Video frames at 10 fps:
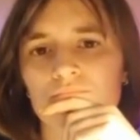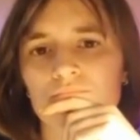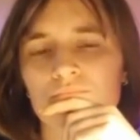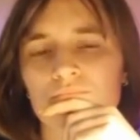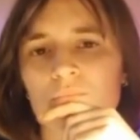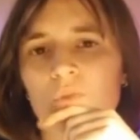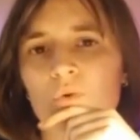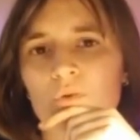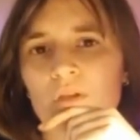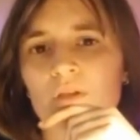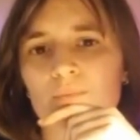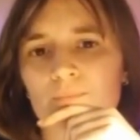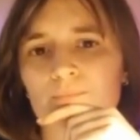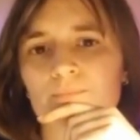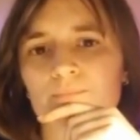Okay.
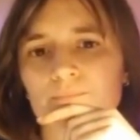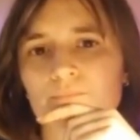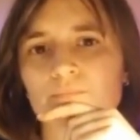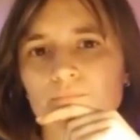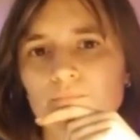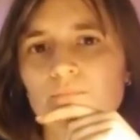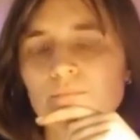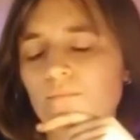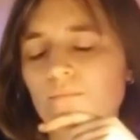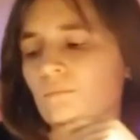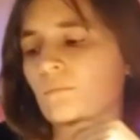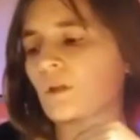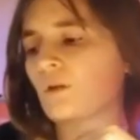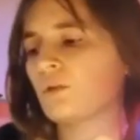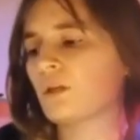Okay.
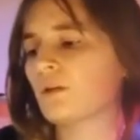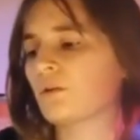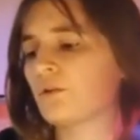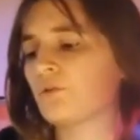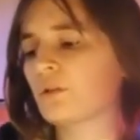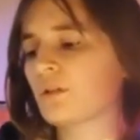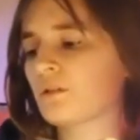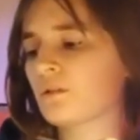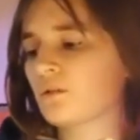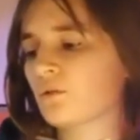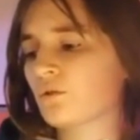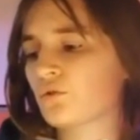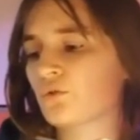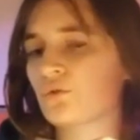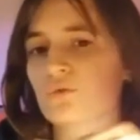Or you can
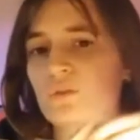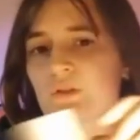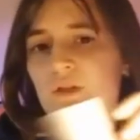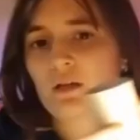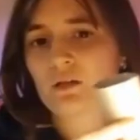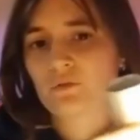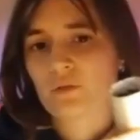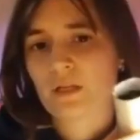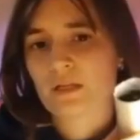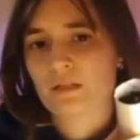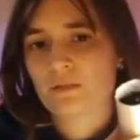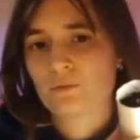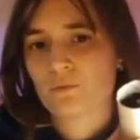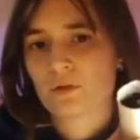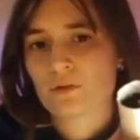also use this kind of like
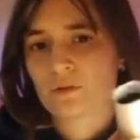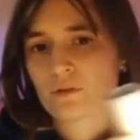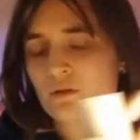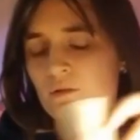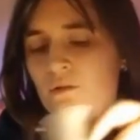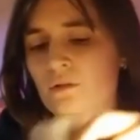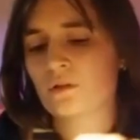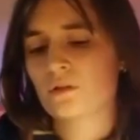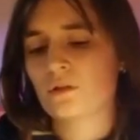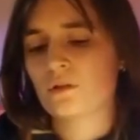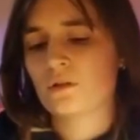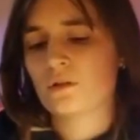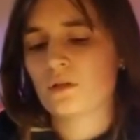little ones, and